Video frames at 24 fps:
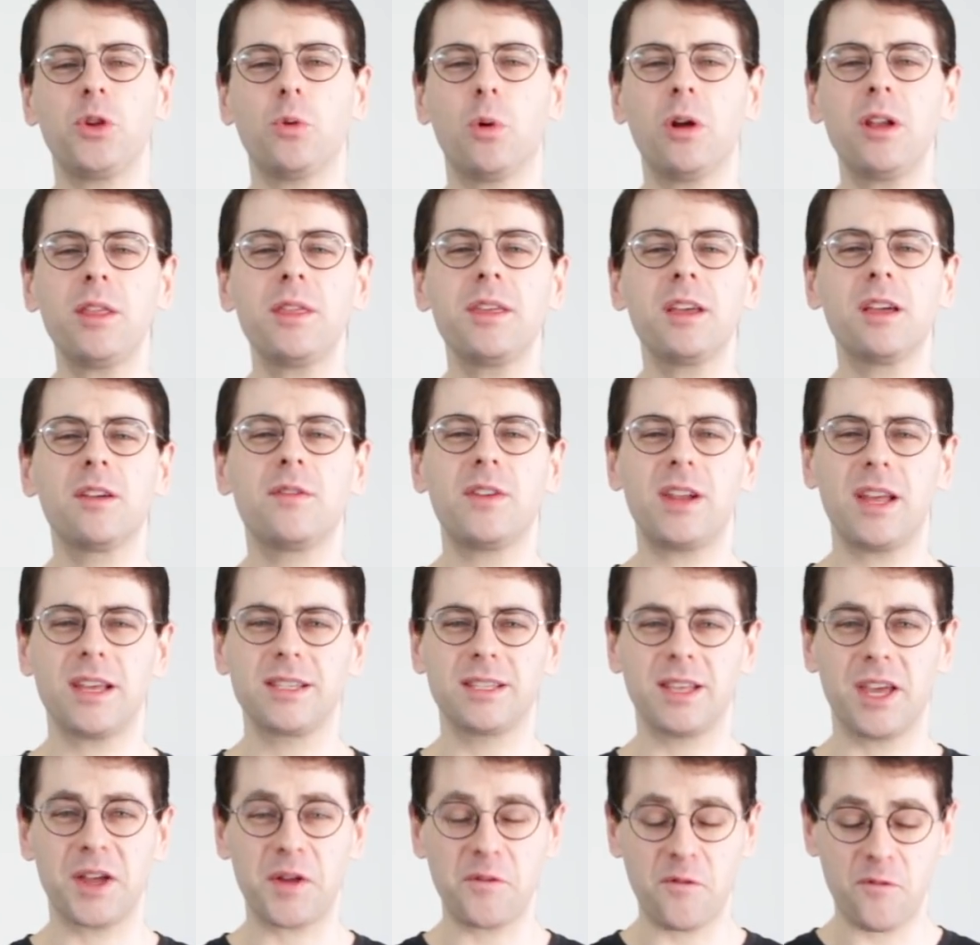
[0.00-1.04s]
You want to think of it
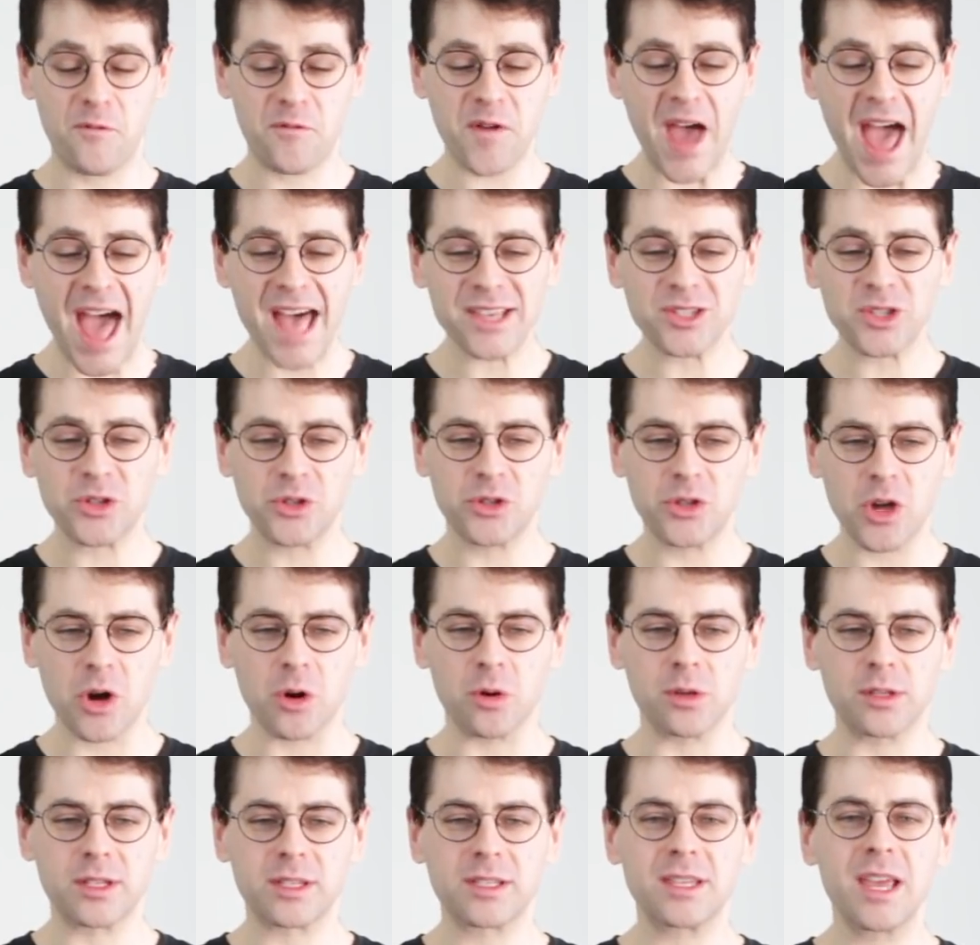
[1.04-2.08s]
as like fast
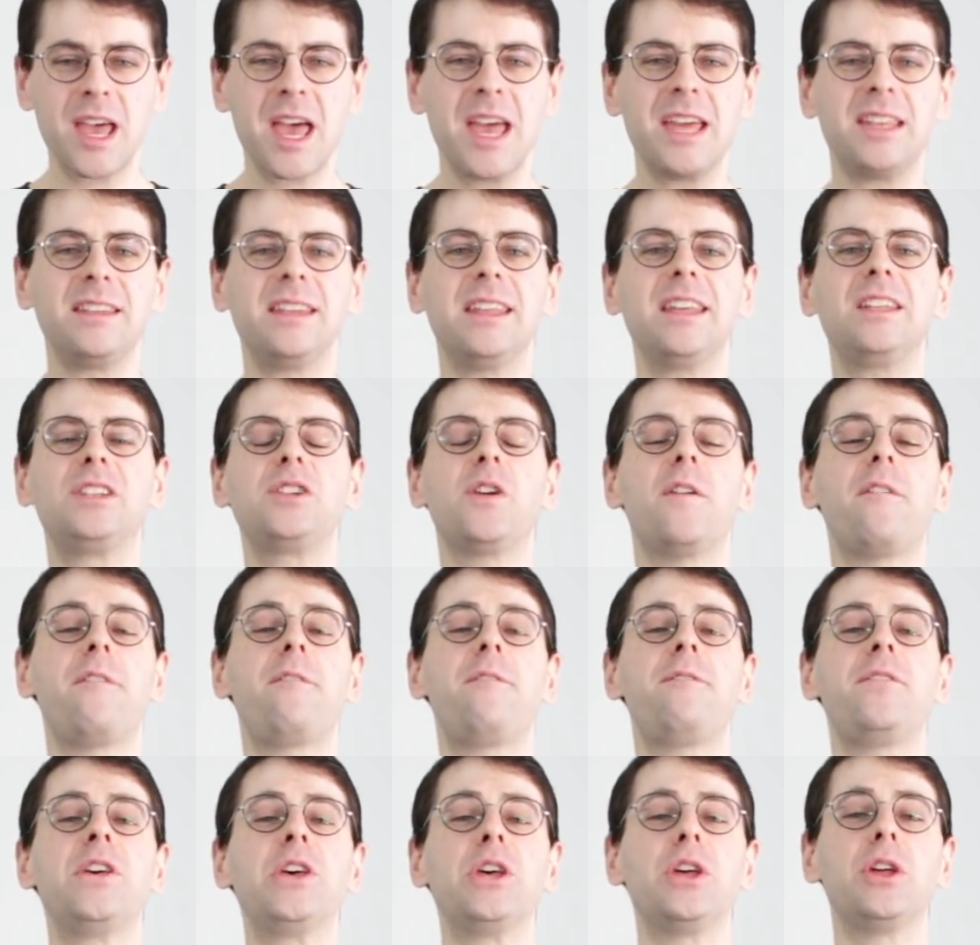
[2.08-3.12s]
notes need to
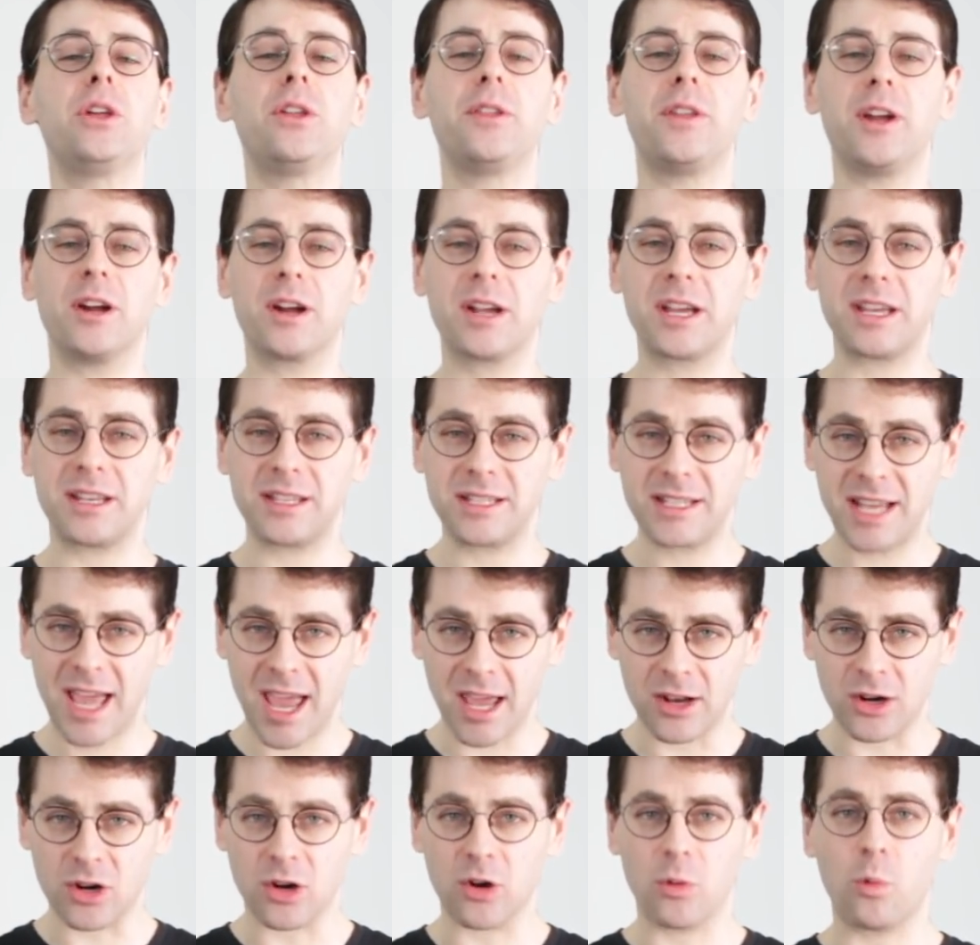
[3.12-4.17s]
fill their
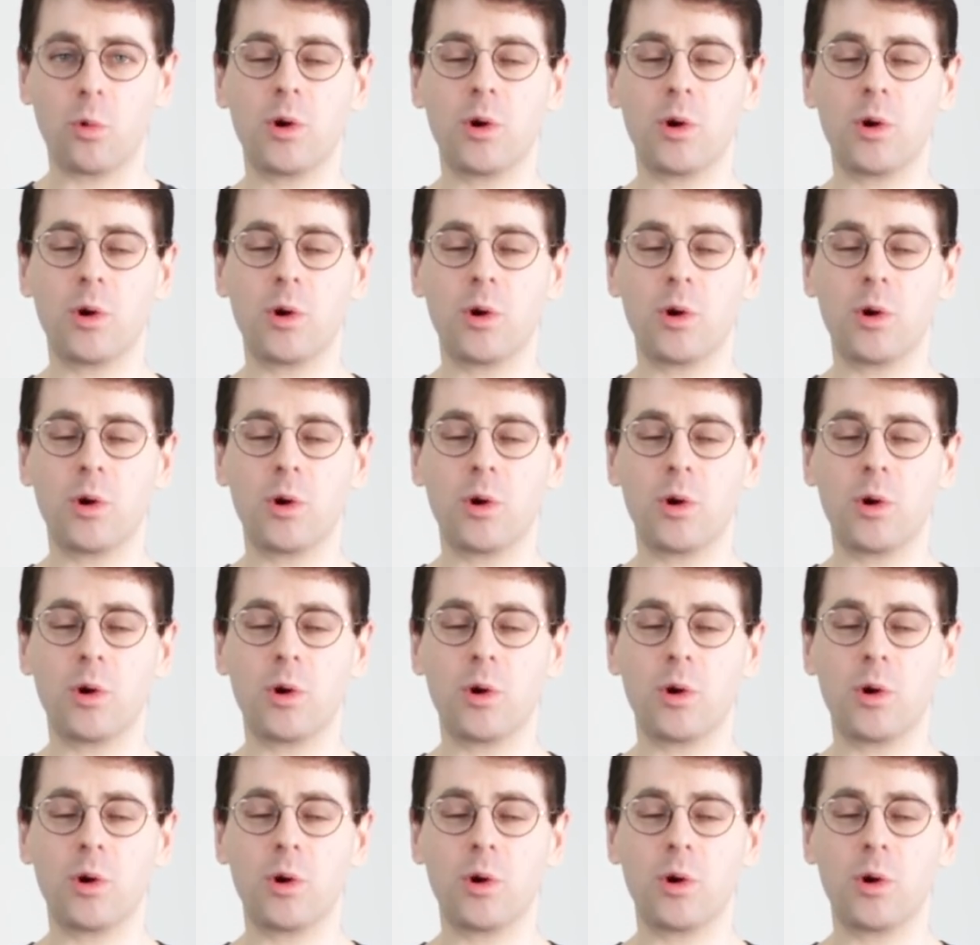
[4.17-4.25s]
container.